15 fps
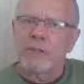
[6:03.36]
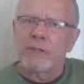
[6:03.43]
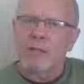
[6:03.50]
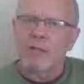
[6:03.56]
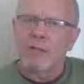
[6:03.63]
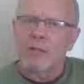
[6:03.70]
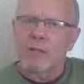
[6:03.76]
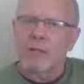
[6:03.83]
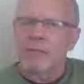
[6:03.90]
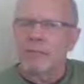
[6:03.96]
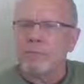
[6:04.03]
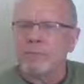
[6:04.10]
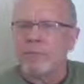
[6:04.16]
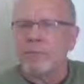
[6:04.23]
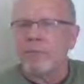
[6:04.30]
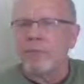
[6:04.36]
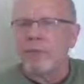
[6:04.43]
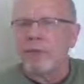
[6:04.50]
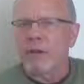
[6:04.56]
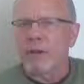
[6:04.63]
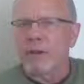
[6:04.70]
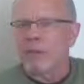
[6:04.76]
us from
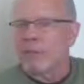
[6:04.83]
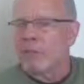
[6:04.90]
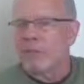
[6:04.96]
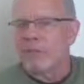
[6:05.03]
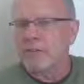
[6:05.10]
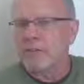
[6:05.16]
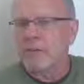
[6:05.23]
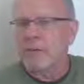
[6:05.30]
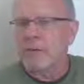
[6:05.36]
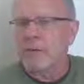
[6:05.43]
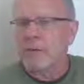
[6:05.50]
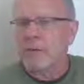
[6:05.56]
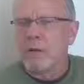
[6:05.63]
the competition